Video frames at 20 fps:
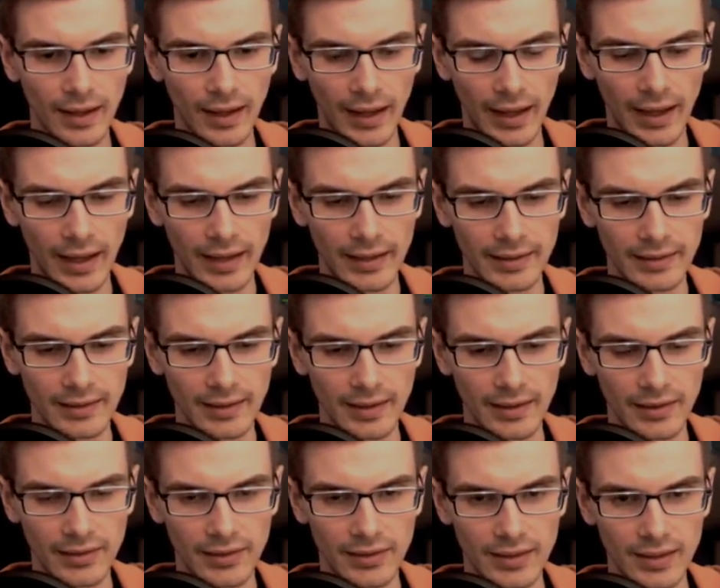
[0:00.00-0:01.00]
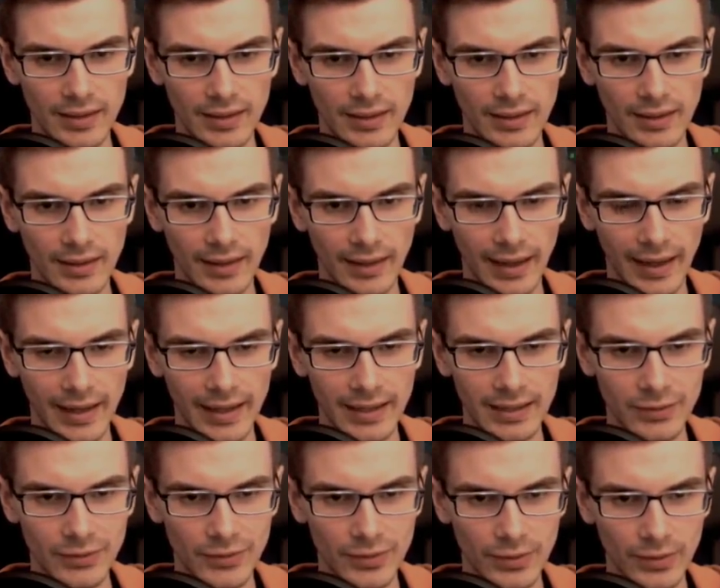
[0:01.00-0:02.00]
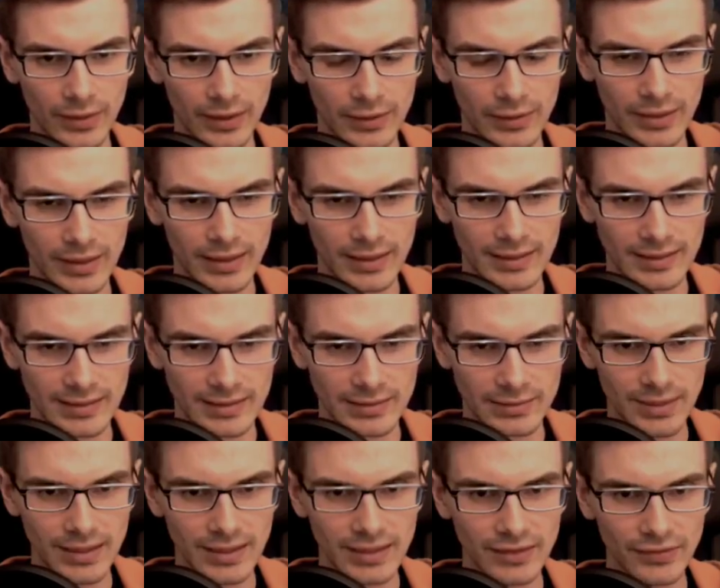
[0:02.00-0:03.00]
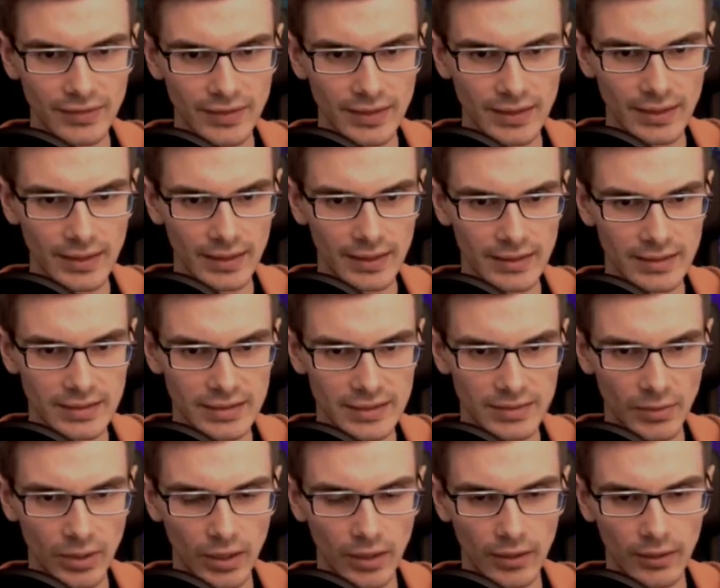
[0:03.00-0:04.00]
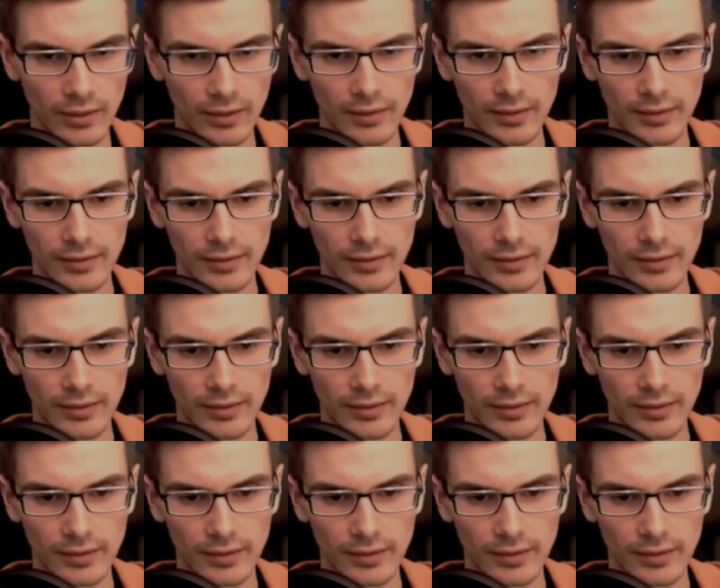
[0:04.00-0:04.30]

and the line, if you look at quickcast, is relatively small.